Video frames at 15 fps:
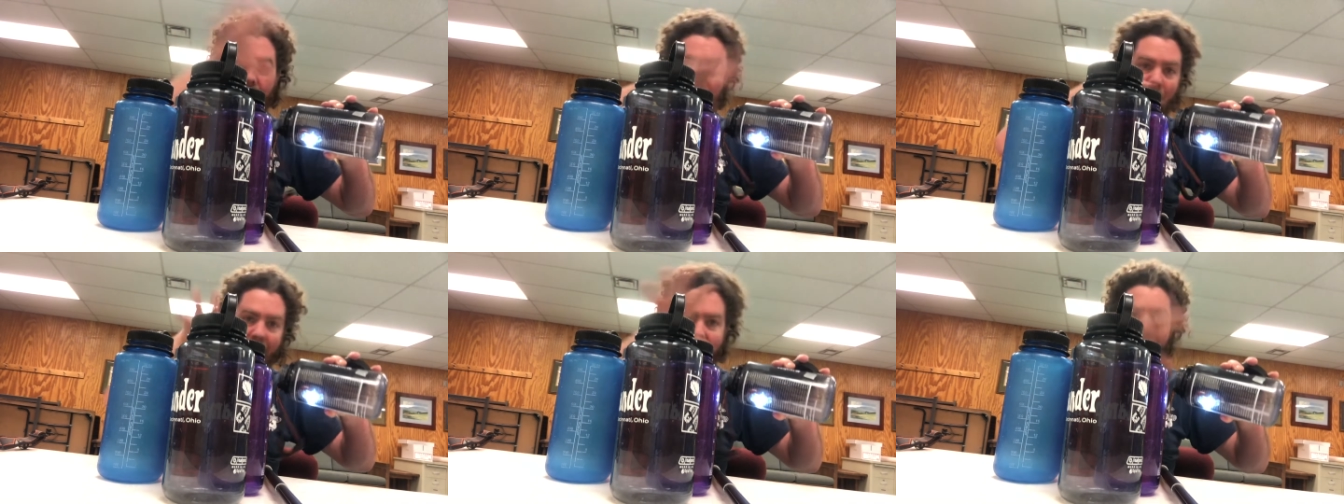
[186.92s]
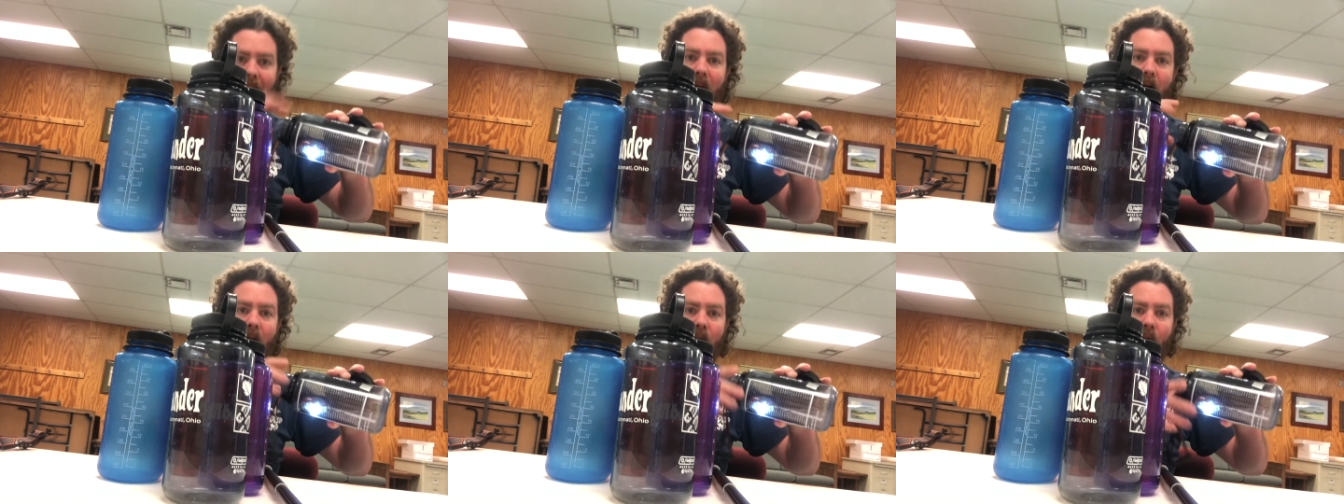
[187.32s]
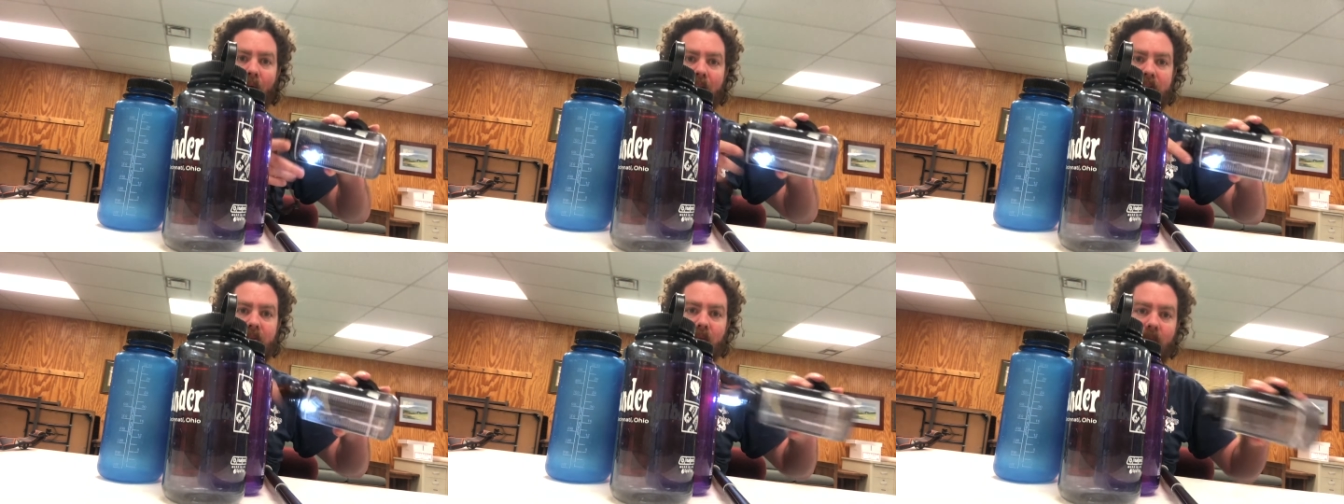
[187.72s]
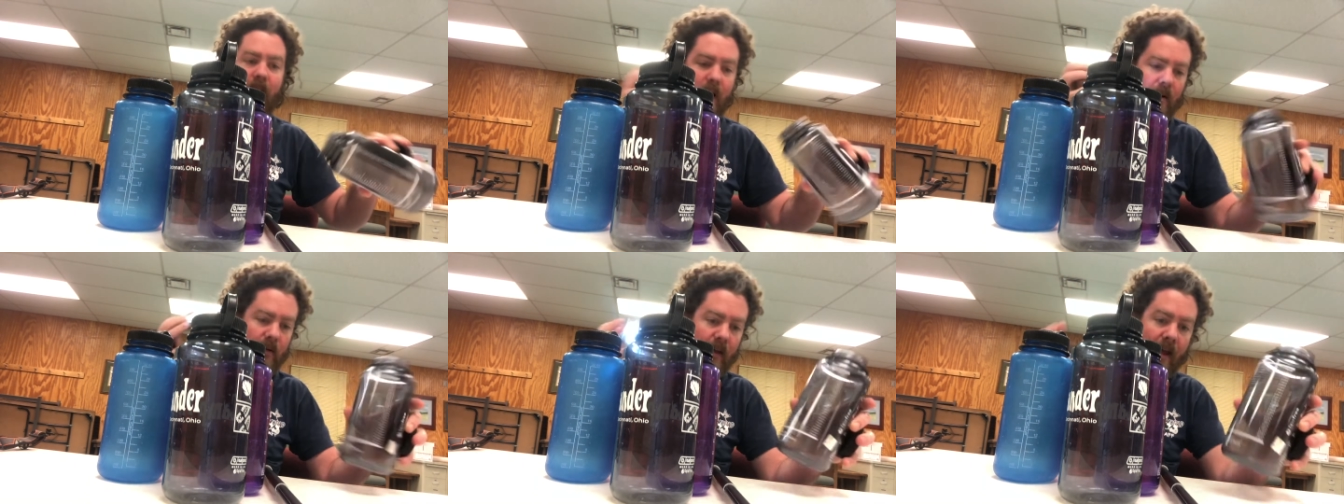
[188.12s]
then pile all the rest
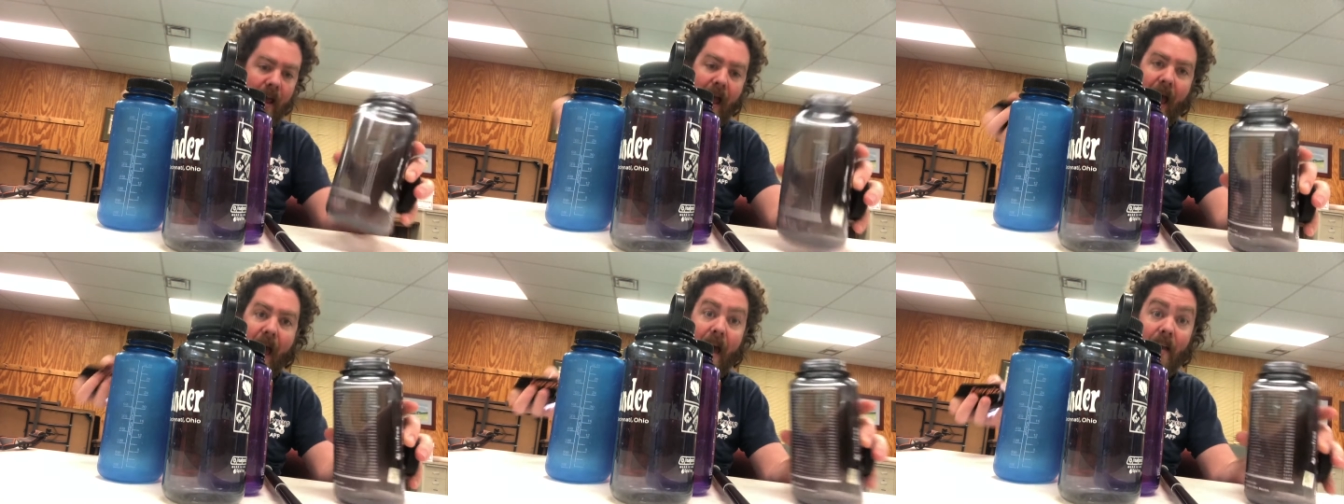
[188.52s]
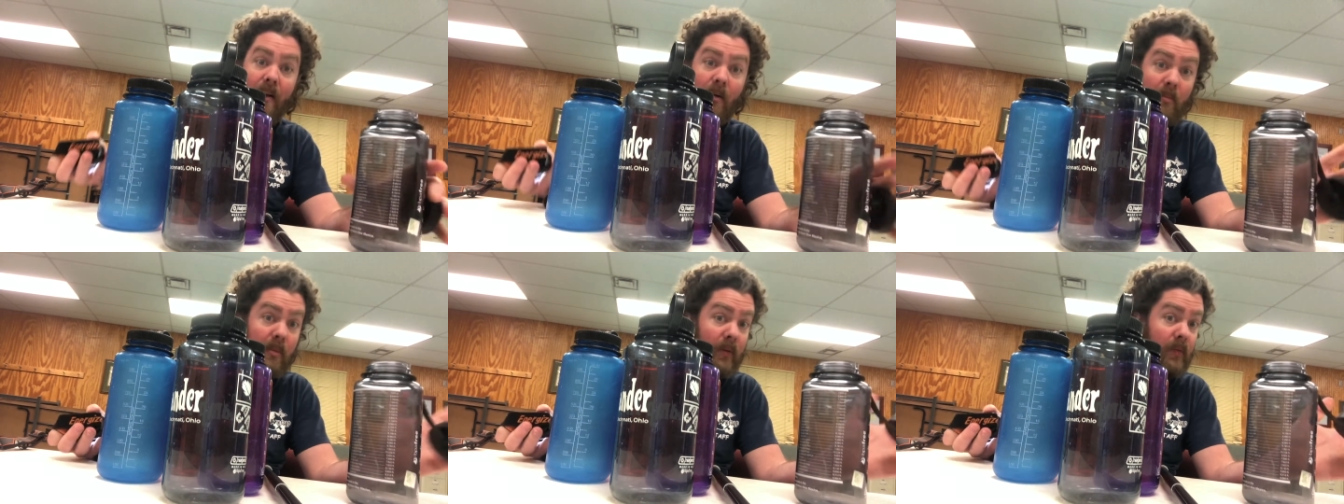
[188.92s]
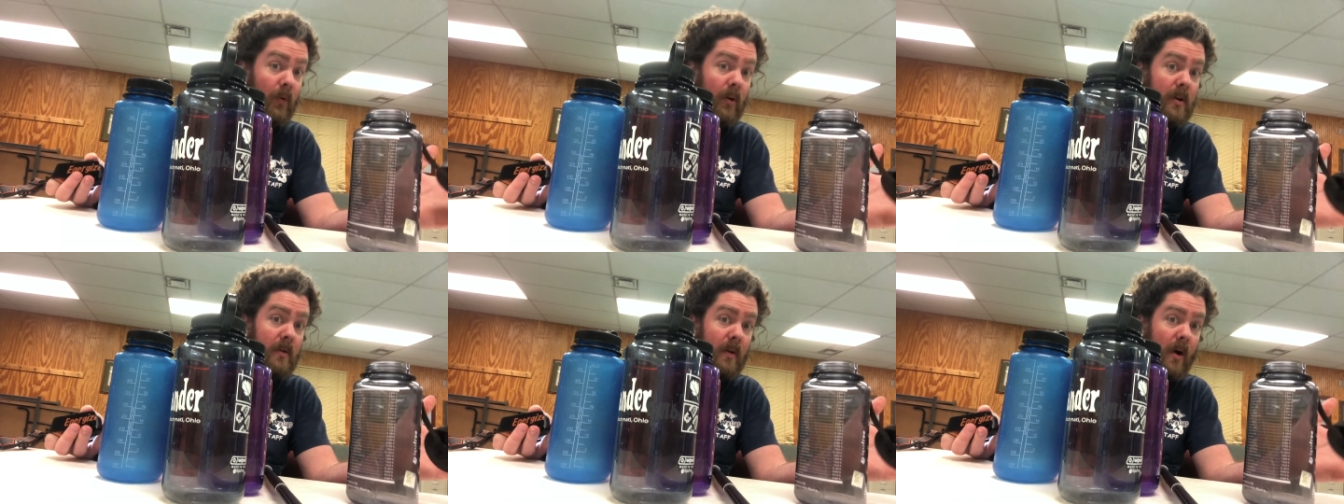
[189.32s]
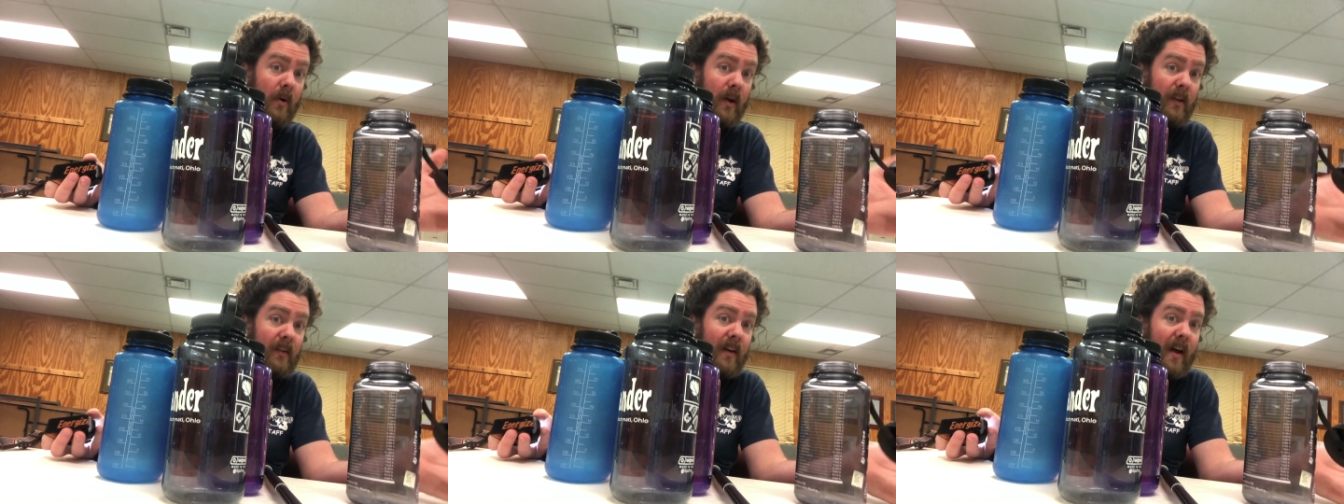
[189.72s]
around, and before you know
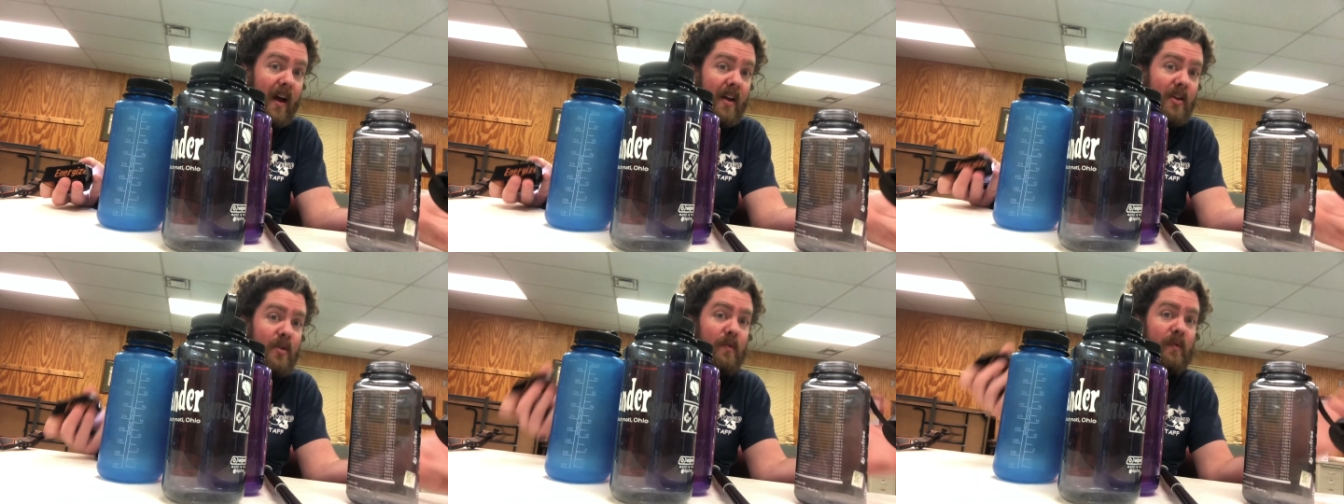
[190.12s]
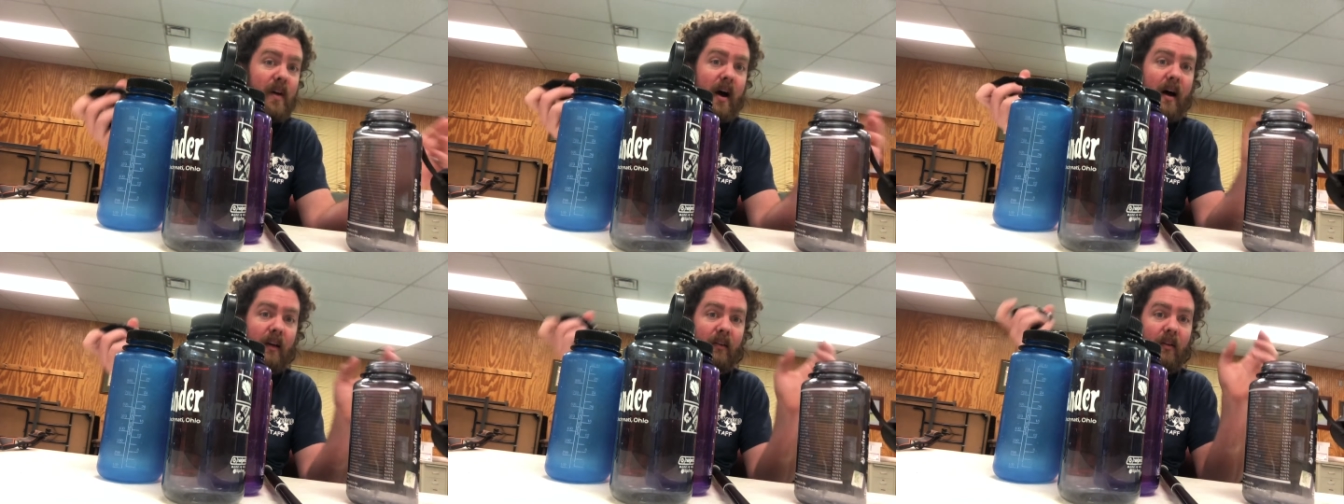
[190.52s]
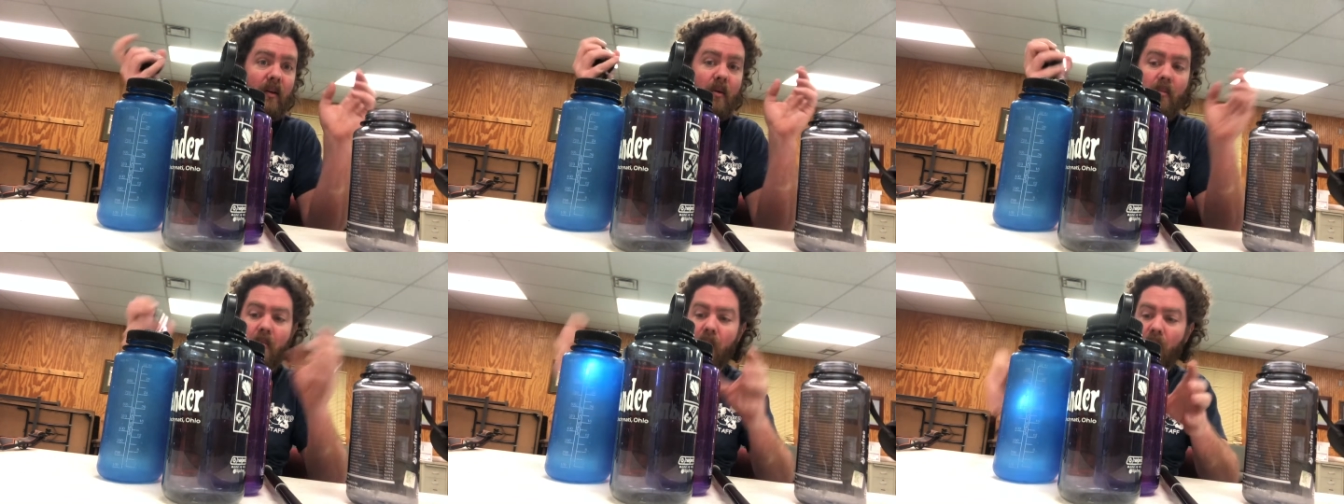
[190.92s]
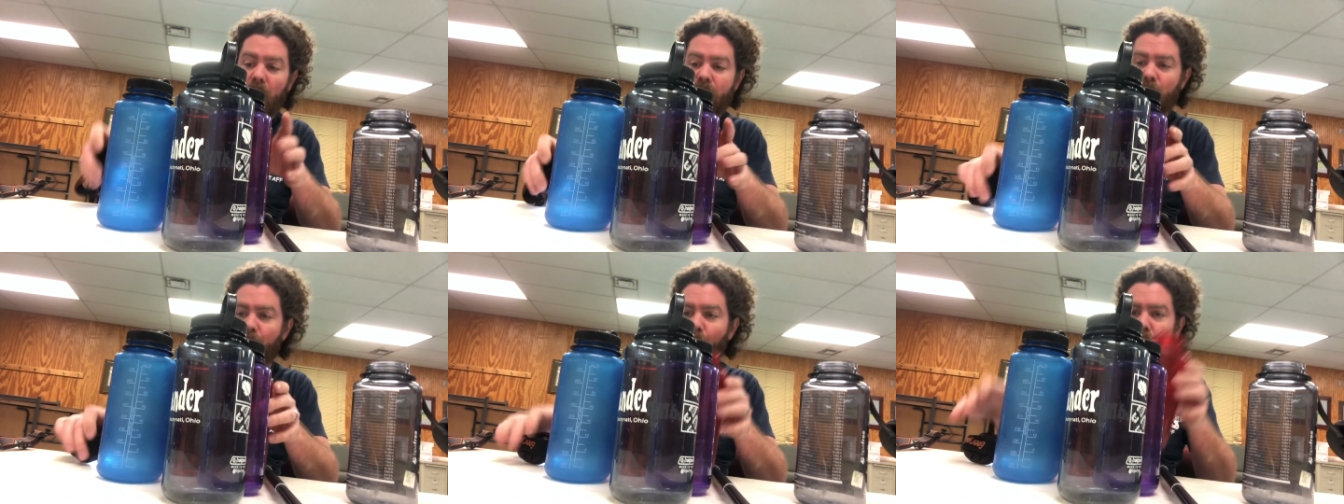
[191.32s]
it, you've got
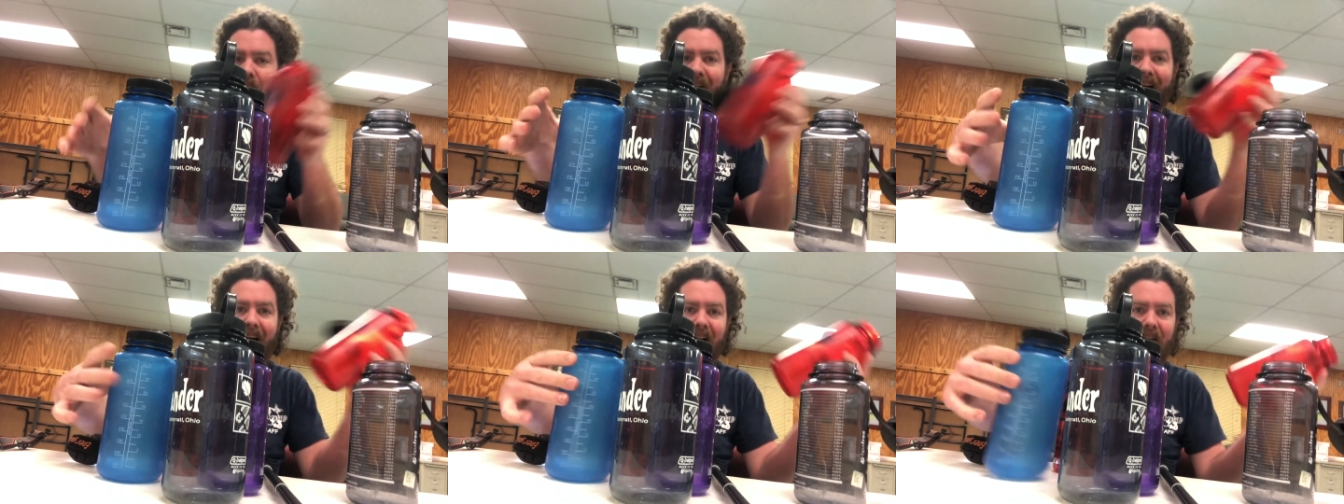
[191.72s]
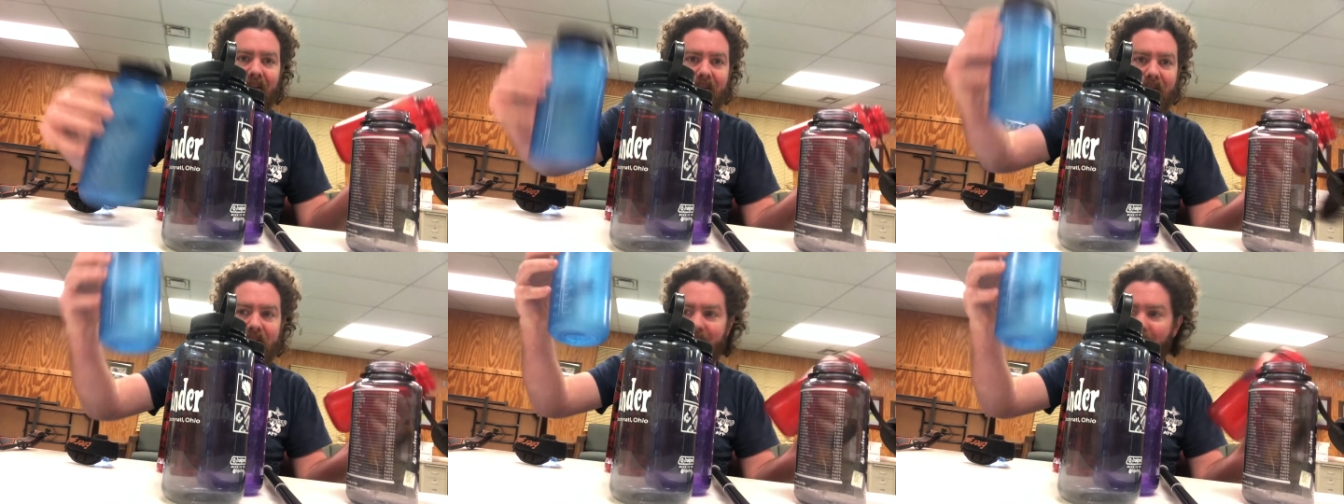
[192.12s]
multiple colors